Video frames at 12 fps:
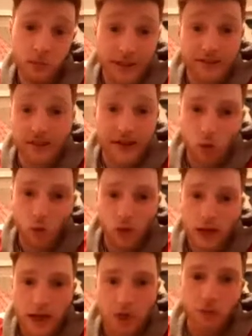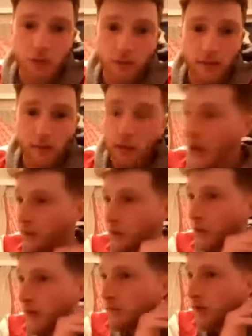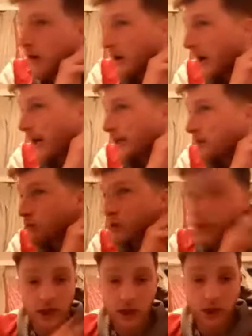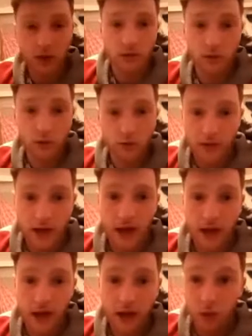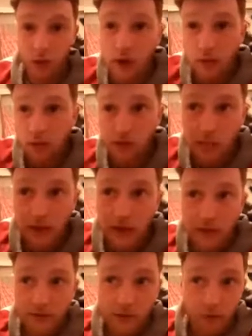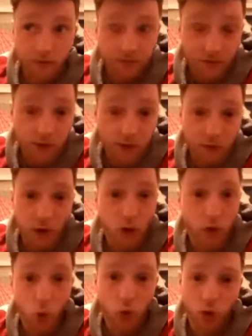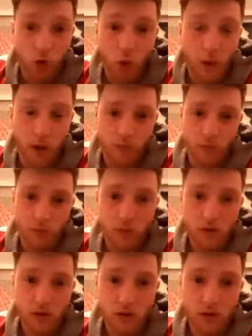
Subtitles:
When I say I don't actually remember, I don't have any recollection of that night. I don't even remember leaving the fucking front door to go out, bro.